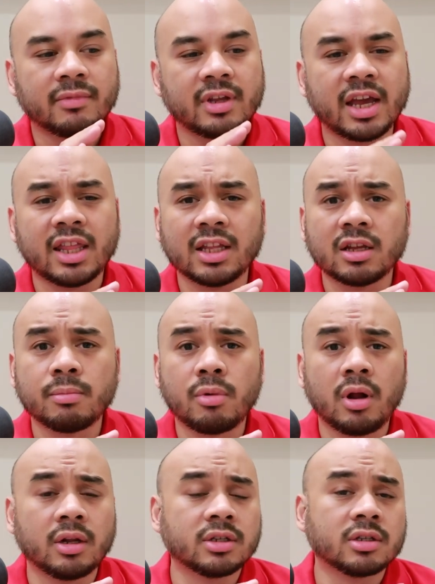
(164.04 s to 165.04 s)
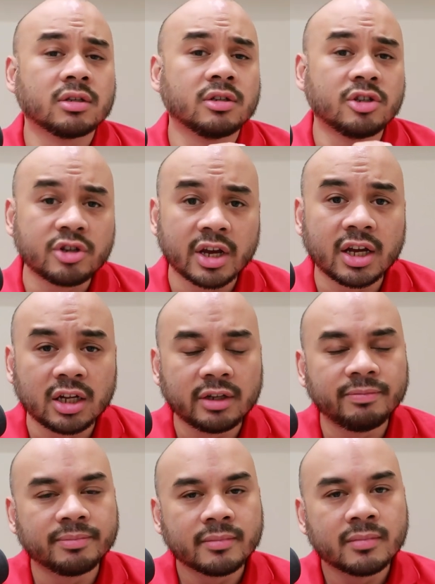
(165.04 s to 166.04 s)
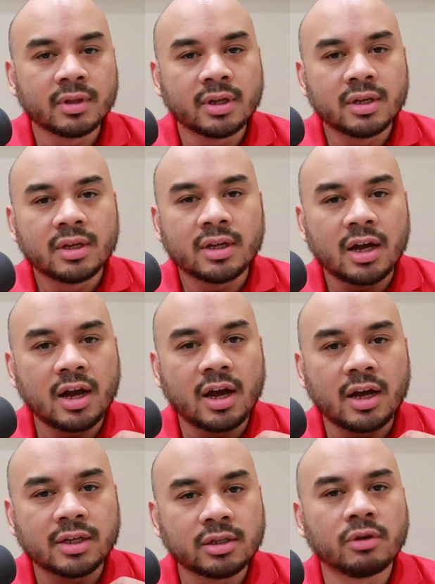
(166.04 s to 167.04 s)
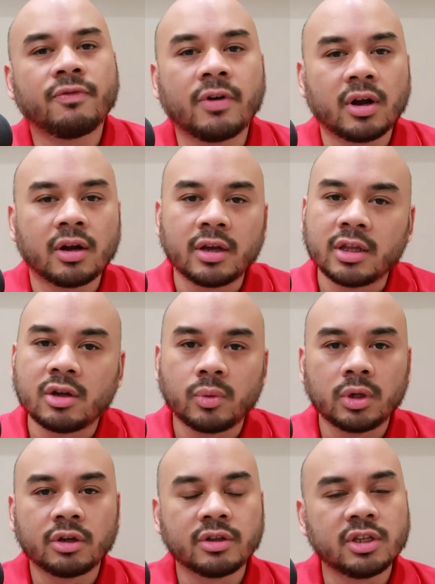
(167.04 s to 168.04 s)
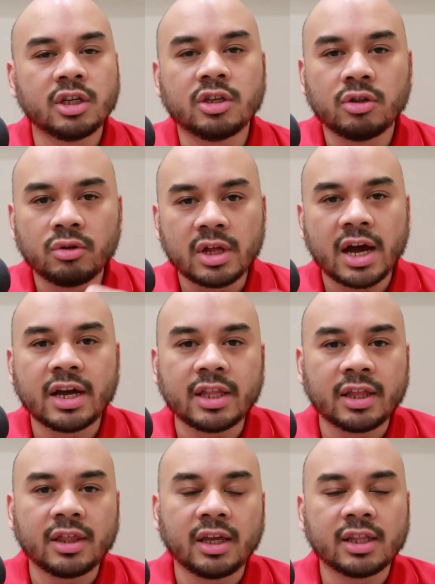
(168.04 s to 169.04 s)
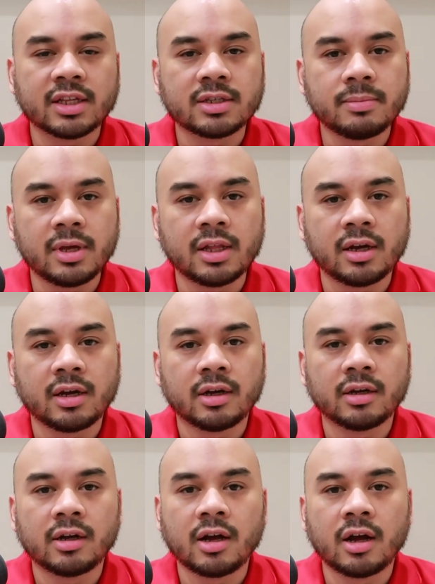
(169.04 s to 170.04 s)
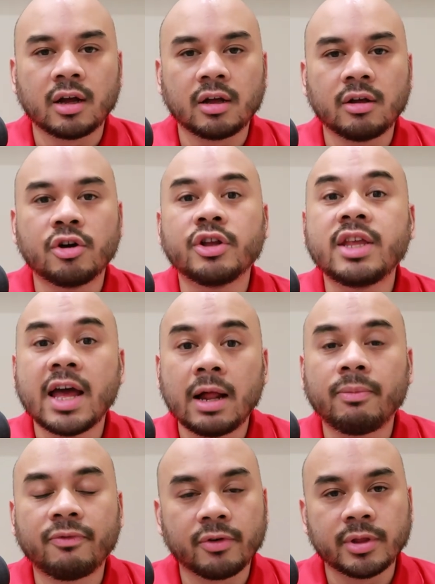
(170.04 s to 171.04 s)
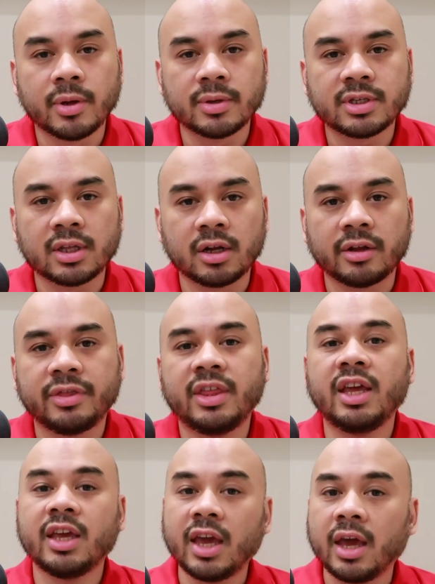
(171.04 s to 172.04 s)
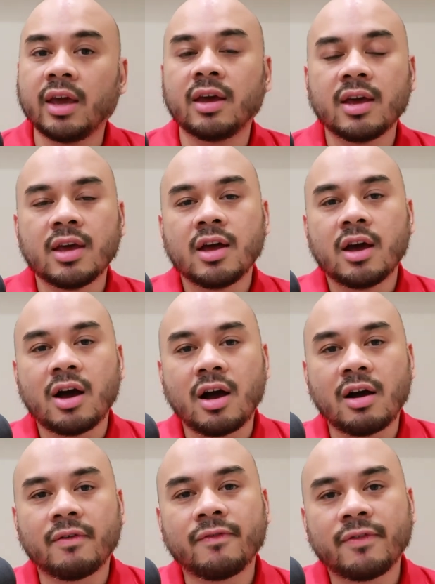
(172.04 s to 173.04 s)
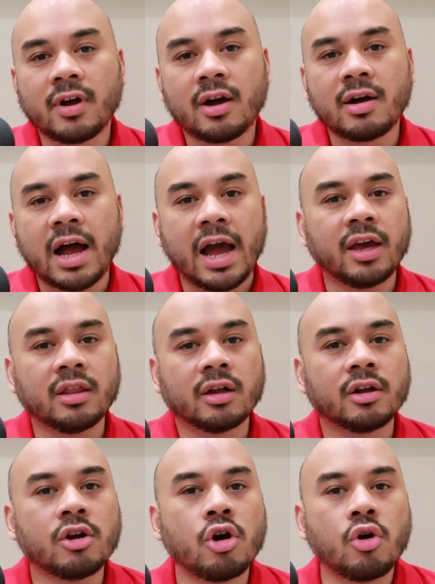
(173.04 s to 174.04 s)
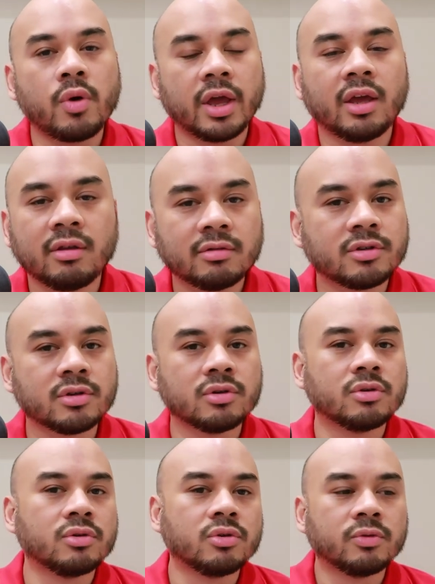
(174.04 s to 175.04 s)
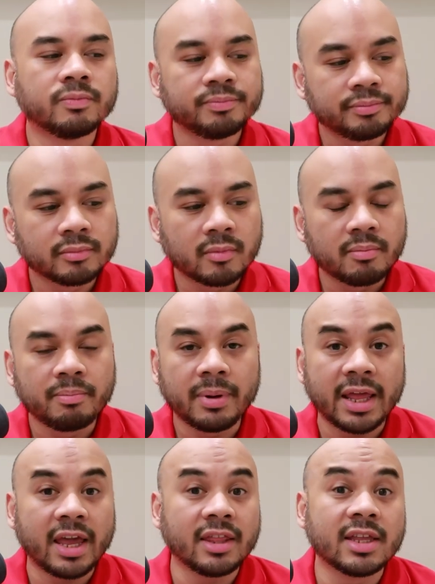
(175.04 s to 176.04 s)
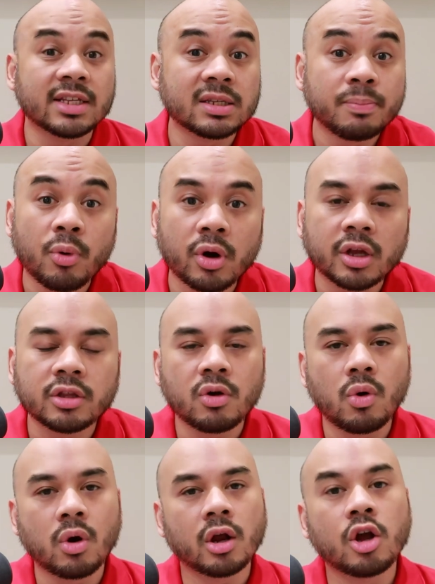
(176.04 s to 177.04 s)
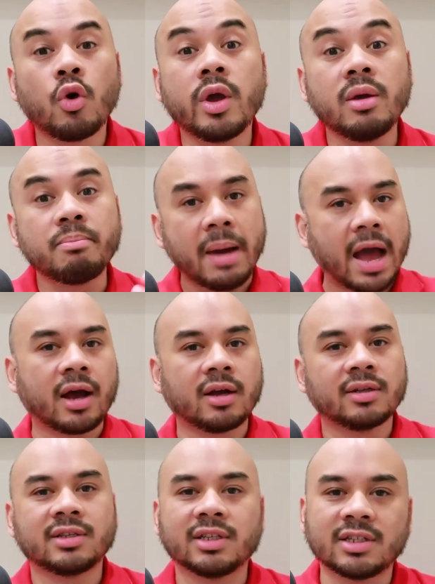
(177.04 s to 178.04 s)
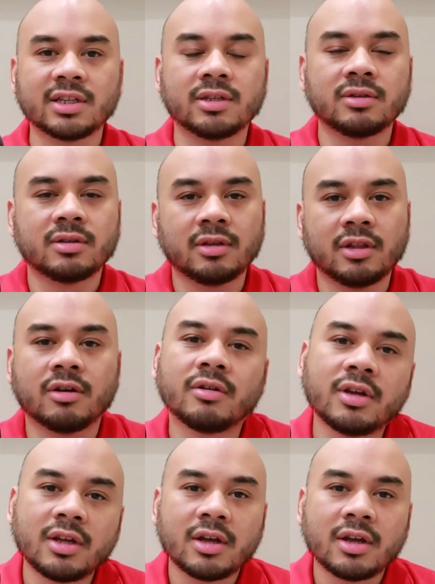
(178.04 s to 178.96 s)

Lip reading: getting the balls drilled. So far, you know, we'll continue to do that. I think that's been a good help for those that are thinking of either going to play this sport or going back, such as, you know,